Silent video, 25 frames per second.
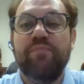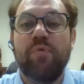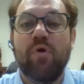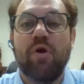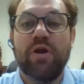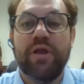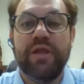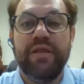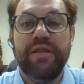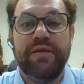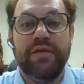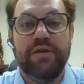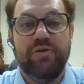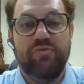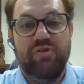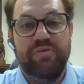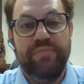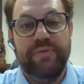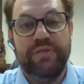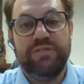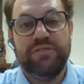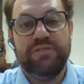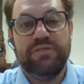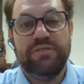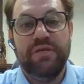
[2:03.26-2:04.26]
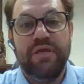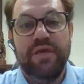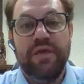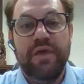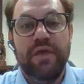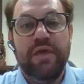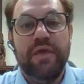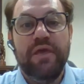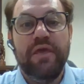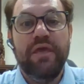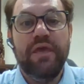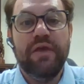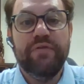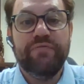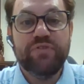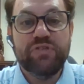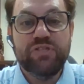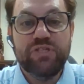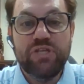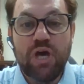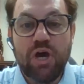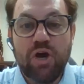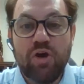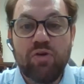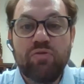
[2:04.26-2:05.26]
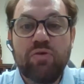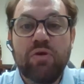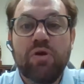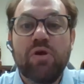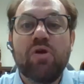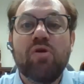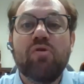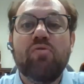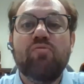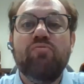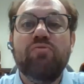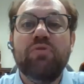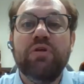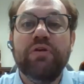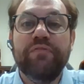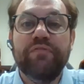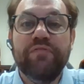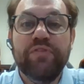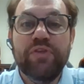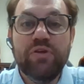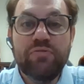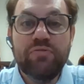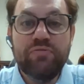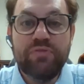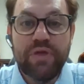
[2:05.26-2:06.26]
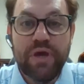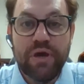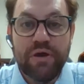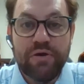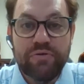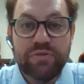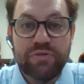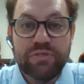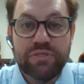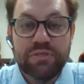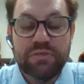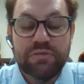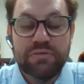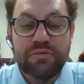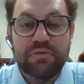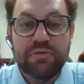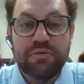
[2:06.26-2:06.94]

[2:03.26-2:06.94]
bargaining agreements? If so, review those